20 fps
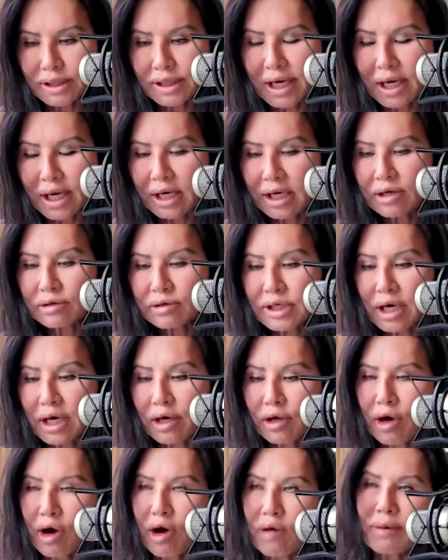they can either tell
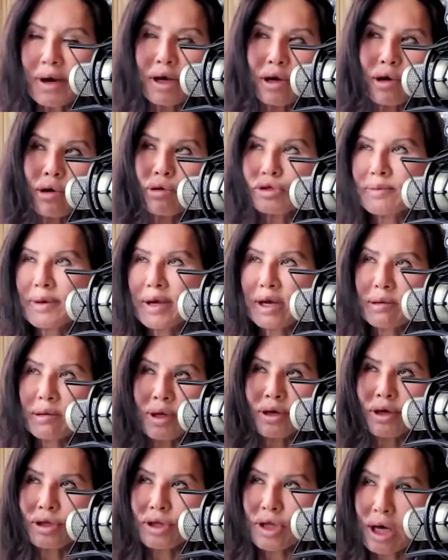you, oh, my goal is make $1
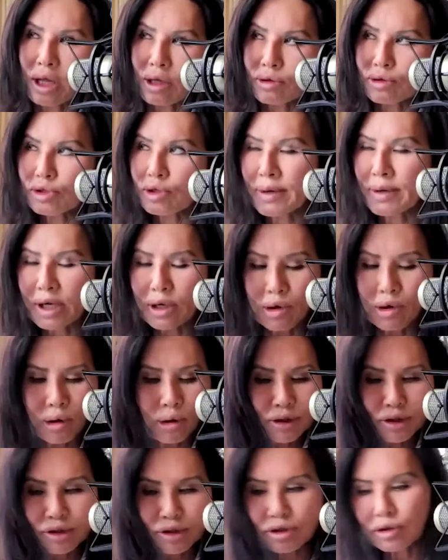million, or my
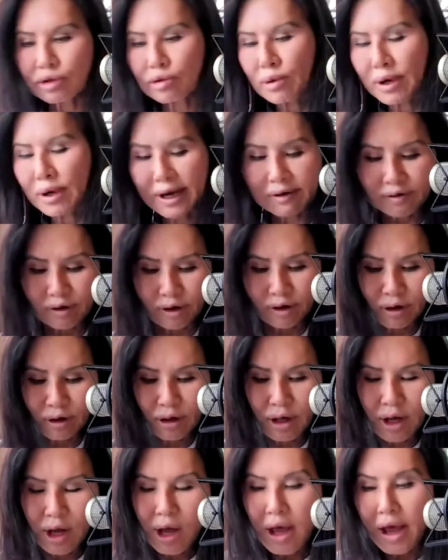goal is to whatever.
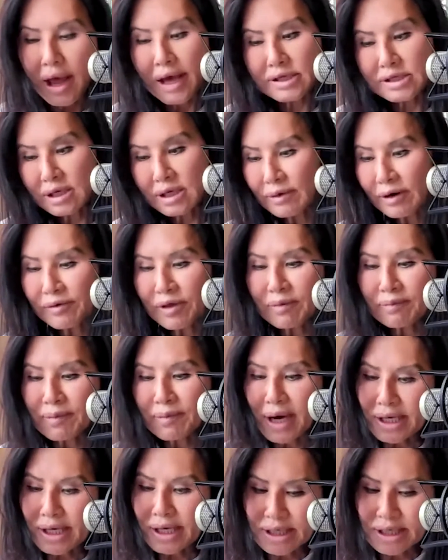And some of them
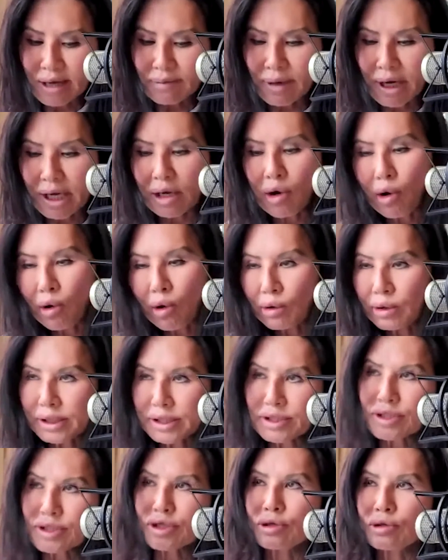might say, my goal
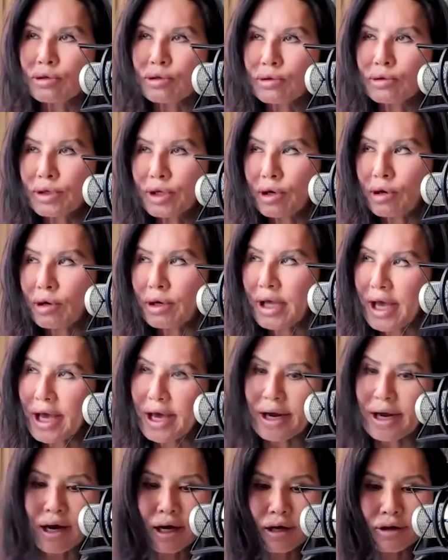is to,
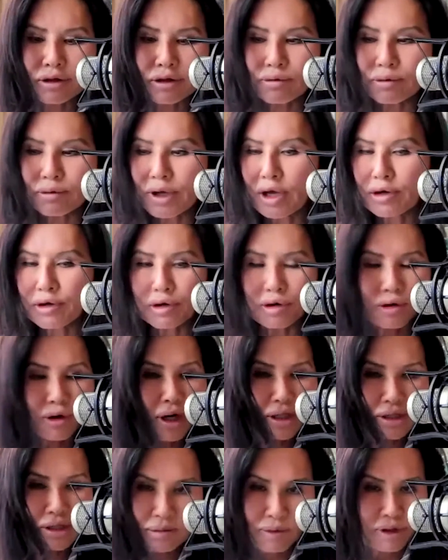get 300 new
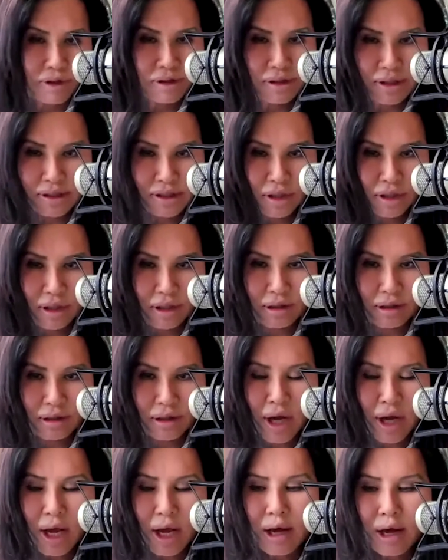customers this year.
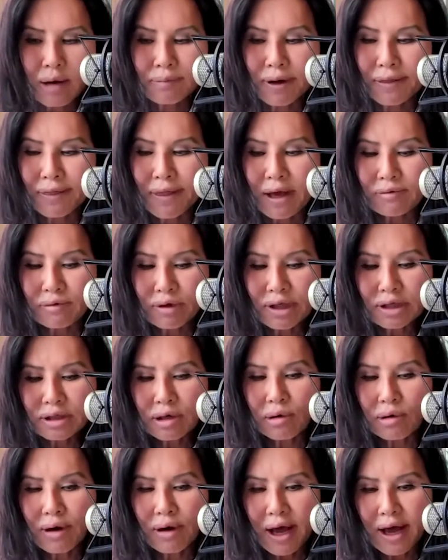But they really
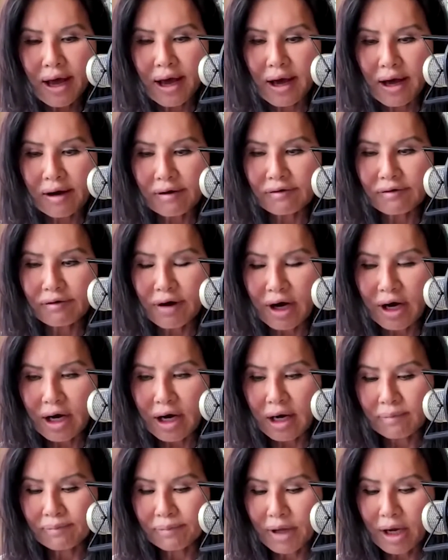don't have
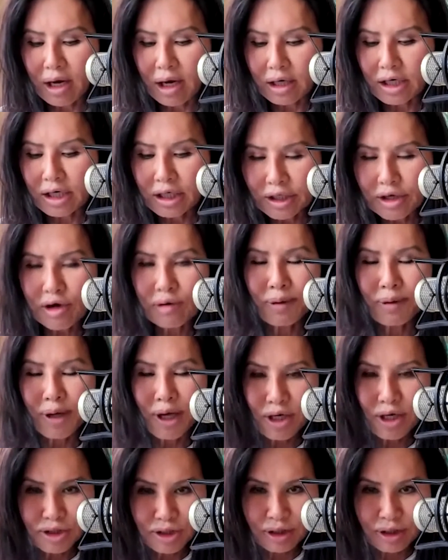a clear
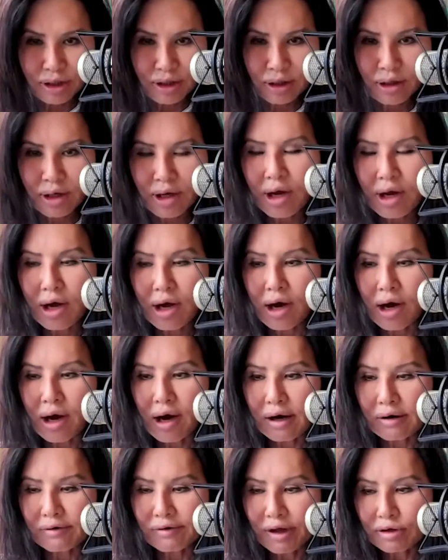picture
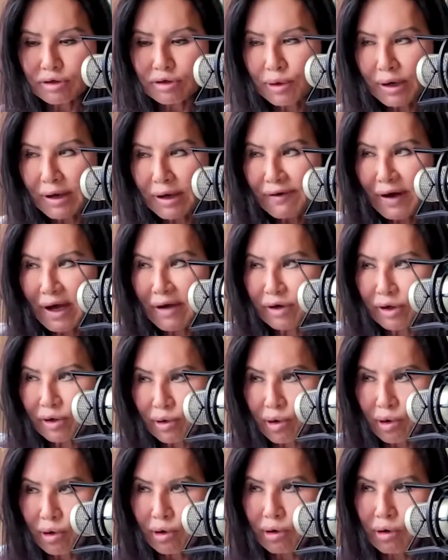of their 25-year
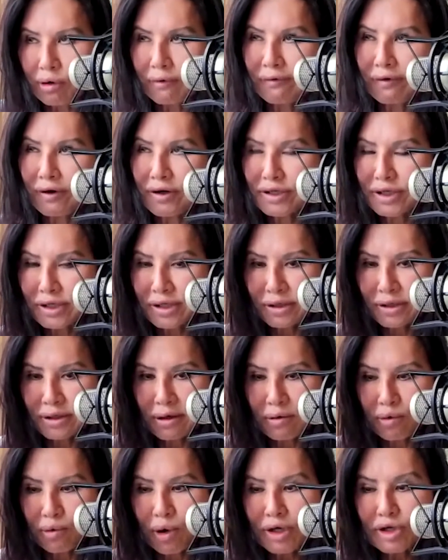goal versus
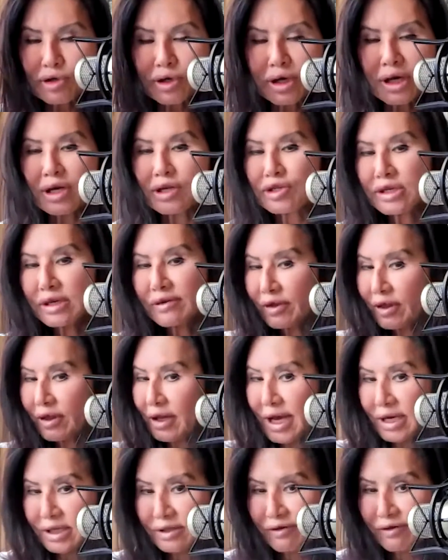what you can achieve in the
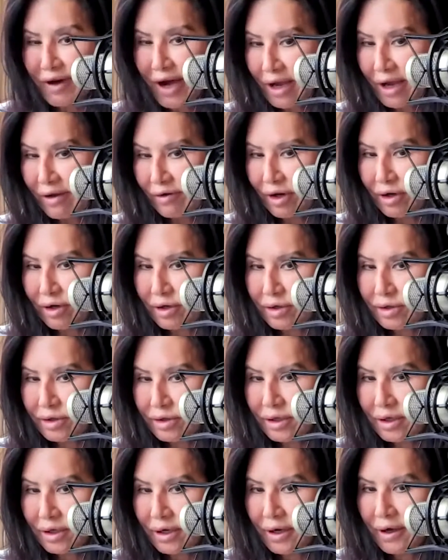next 5
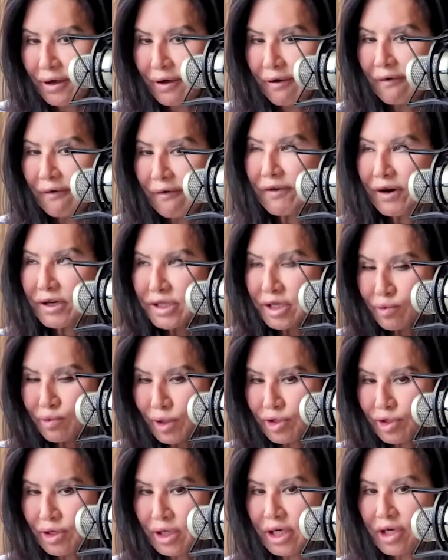years versus
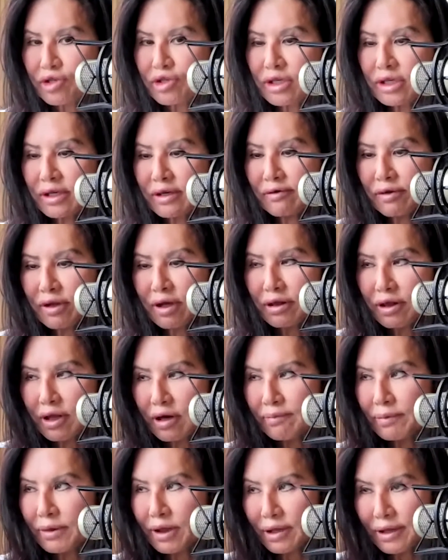what you can achieve
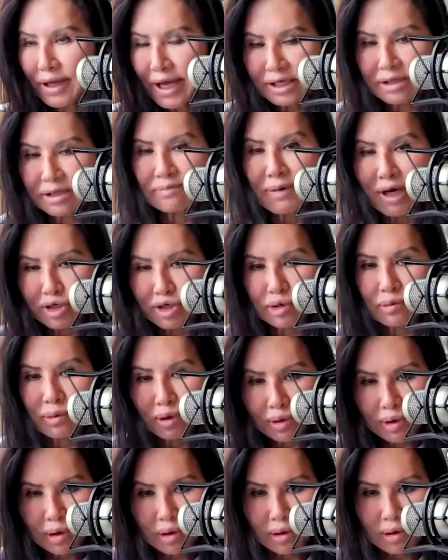the next
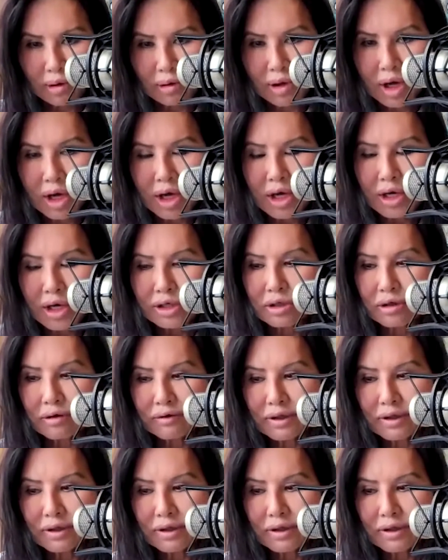measurable goal. So